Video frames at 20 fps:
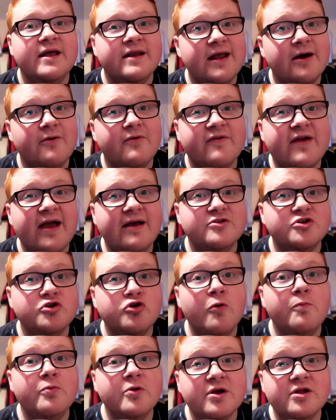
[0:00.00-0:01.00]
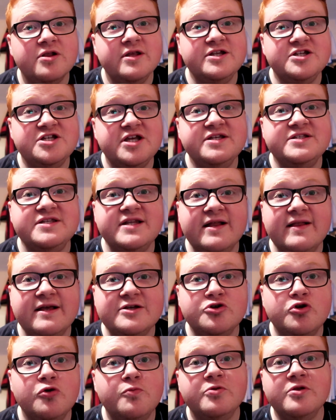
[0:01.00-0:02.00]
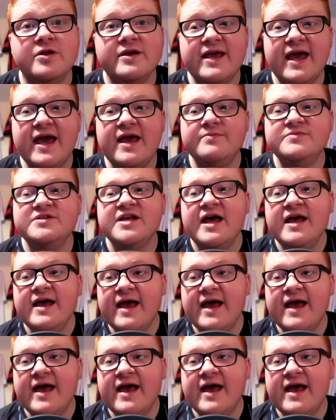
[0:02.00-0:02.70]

Now, we've kept a couple of clean sheets in our last couple of games.